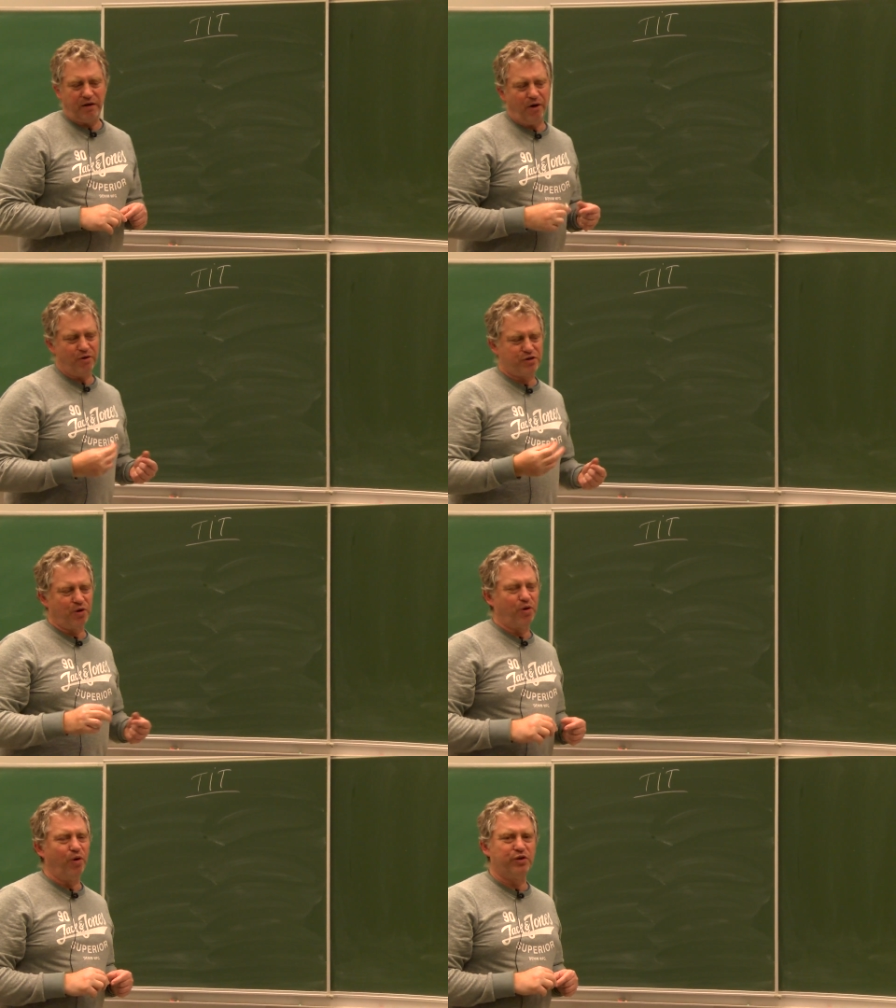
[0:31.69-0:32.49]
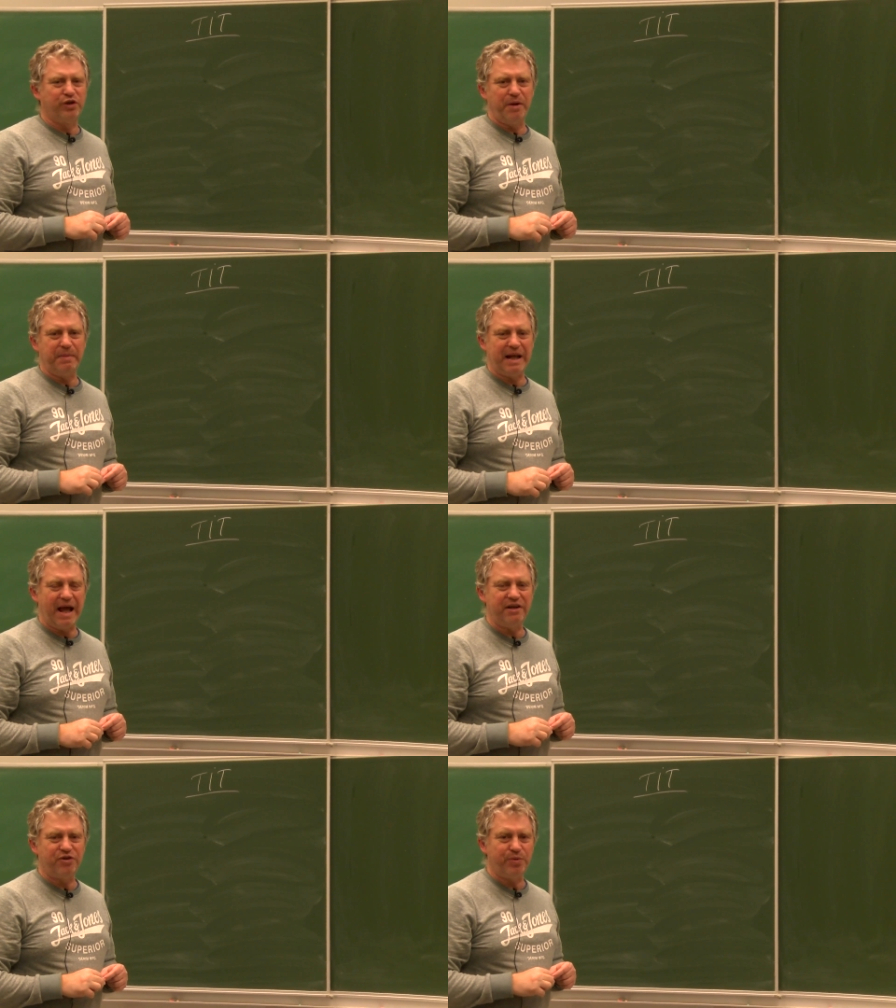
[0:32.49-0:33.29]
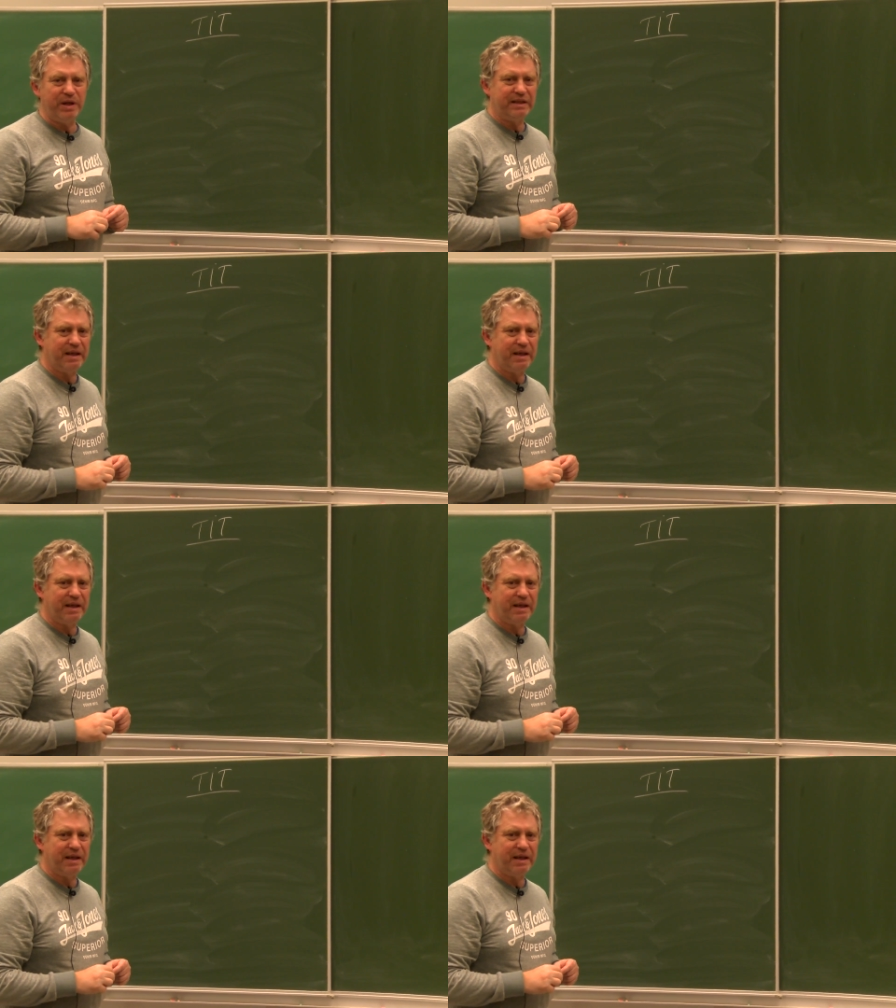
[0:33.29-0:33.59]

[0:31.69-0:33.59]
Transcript: also called turbine entry